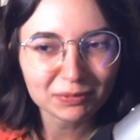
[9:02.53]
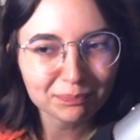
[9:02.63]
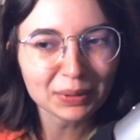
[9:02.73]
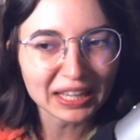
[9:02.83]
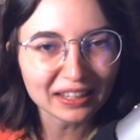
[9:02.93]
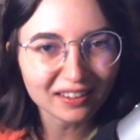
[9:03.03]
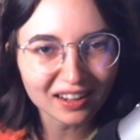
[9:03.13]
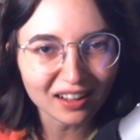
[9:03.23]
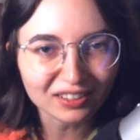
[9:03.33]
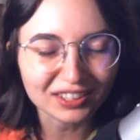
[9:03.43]
pink
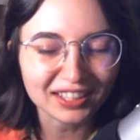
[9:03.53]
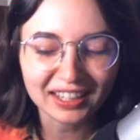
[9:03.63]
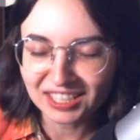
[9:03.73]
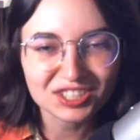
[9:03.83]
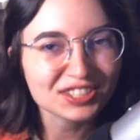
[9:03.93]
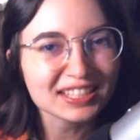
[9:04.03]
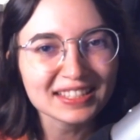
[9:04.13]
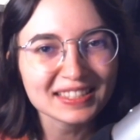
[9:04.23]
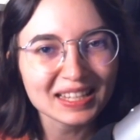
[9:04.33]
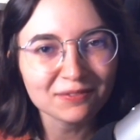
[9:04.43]
color, it just doesn't
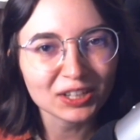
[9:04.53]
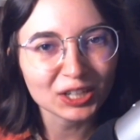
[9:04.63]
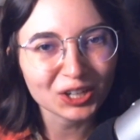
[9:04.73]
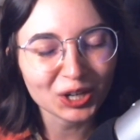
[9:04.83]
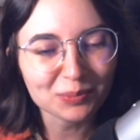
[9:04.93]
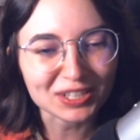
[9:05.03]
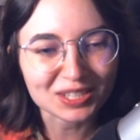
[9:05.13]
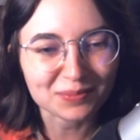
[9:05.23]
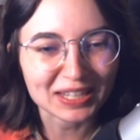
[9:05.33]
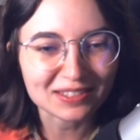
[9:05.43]
seem very Kirby to
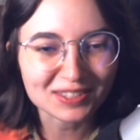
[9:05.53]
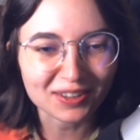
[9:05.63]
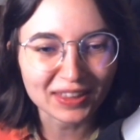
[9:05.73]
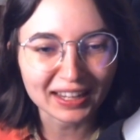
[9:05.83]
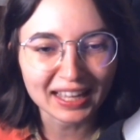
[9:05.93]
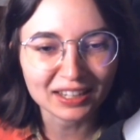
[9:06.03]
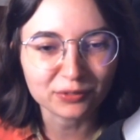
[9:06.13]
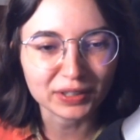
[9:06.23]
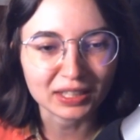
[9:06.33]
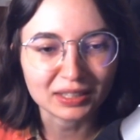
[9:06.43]
me. So that kind of
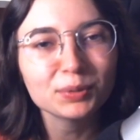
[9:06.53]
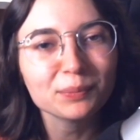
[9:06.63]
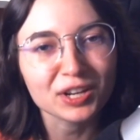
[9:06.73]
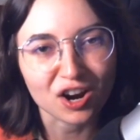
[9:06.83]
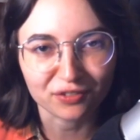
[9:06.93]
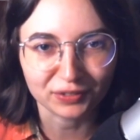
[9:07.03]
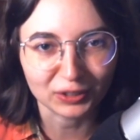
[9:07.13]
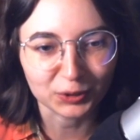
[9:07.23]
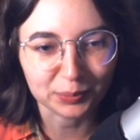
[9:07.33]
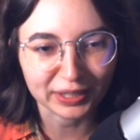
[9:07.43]
put me off a
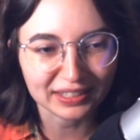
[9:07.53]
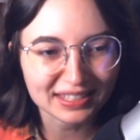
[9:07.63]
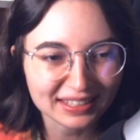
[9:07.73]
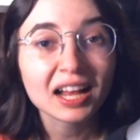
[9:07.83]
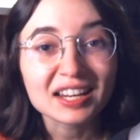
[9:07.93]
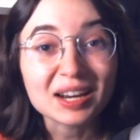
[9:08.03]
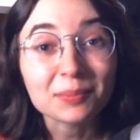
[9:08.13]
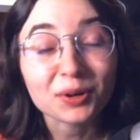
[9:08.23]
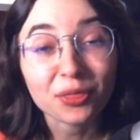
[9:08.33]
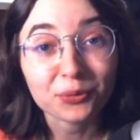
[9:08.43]
little bit.
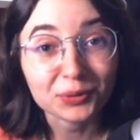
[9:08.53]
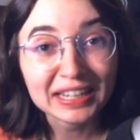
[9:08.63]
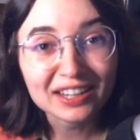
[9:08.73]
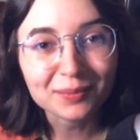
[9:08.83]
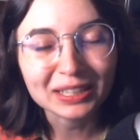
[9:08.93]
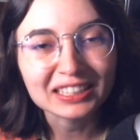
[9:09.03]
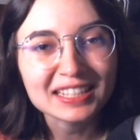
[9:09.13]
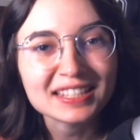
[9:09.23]
Number 3 on my list